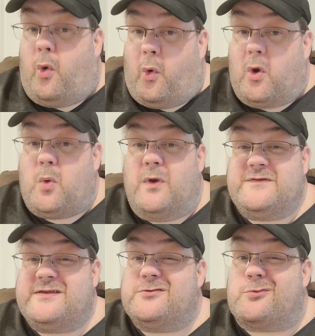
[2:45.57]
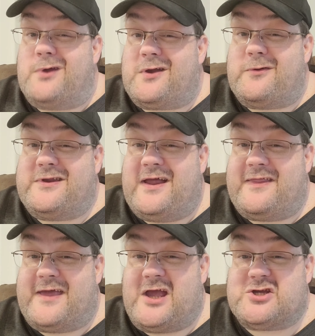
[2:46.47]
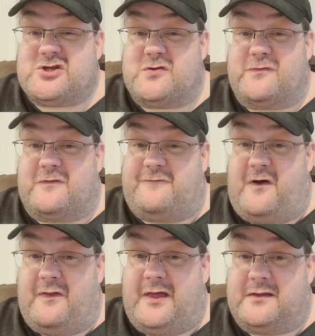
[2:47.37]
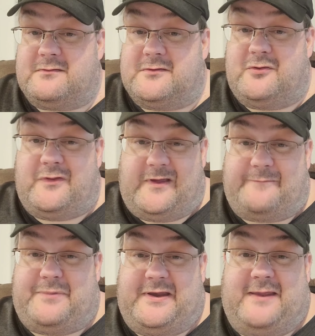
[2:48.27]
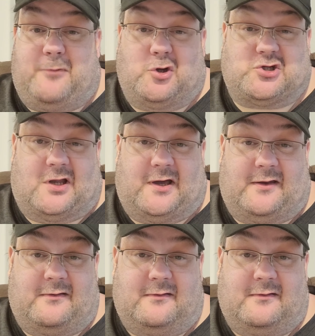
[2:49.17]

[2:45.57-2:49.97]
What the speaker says: Or was it in direct retaliation over the fallout due to the FBD merch line?